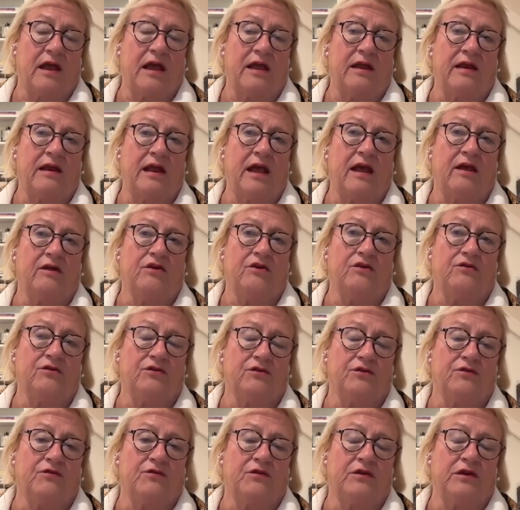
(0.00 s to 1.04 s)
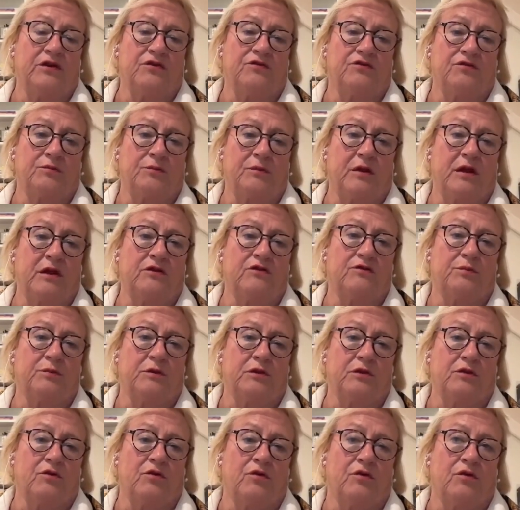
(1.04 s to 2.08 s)
and how to use the financial
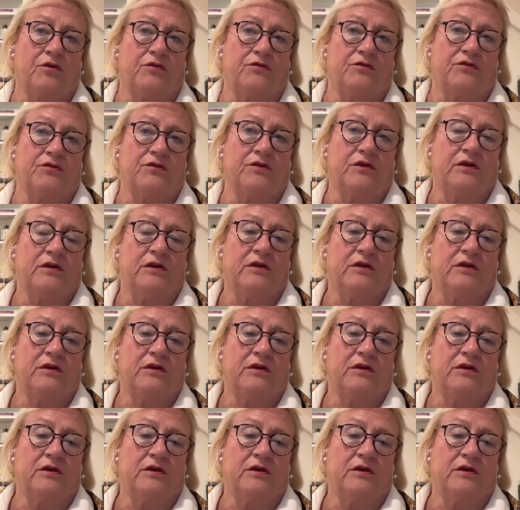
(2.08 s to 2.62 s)
management laws